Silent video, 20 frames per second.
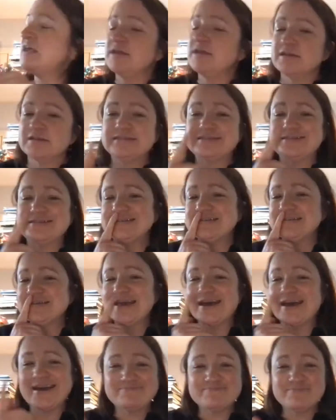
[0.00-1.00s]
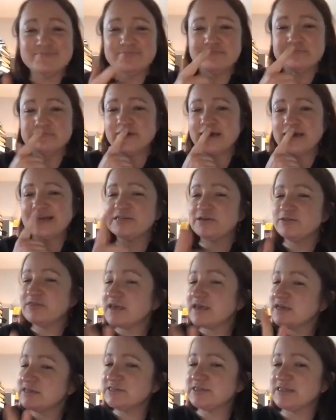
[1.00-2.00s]
so yeah, I, I, don't
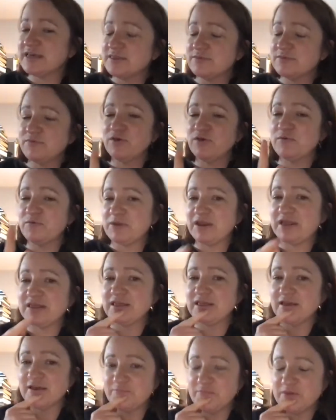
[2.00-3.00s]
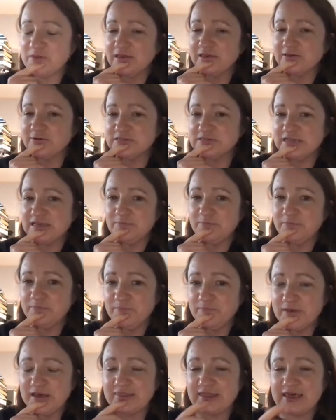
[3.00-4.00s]
think I do that at the moment, but I think I've been guilty
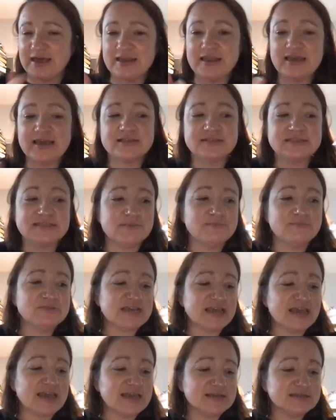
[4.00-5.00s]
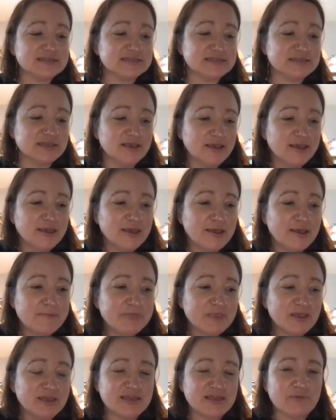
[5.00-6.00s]
about that. Like some mm. days,
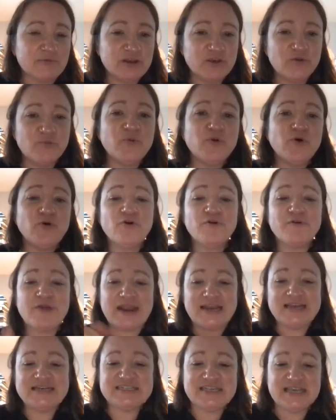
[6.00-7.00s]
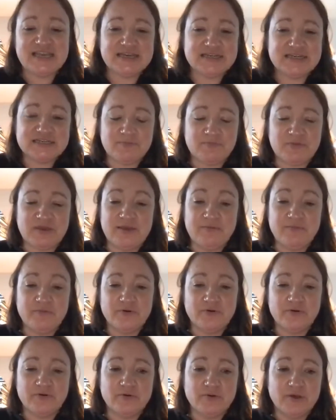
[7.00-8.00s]
I think when you pour energy into
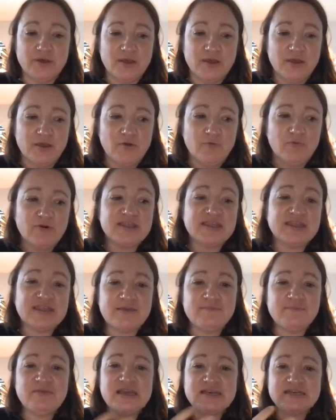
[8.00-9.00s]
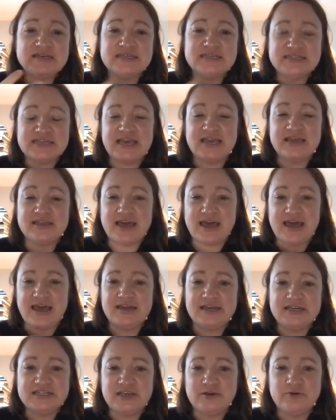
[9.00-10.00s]
people, whether they mean to take that
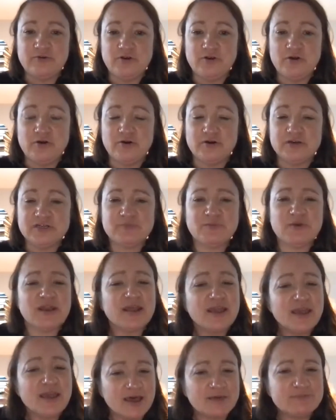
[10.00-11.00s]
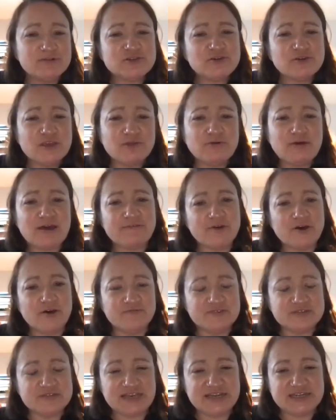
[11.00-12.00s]
energy or not, but I'm sure you have
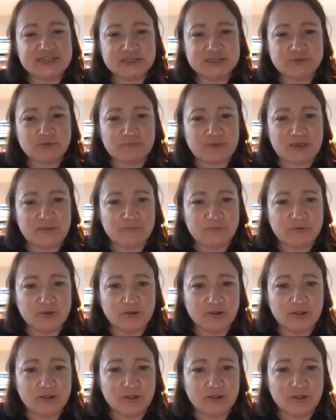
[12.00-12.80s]
conversations with people.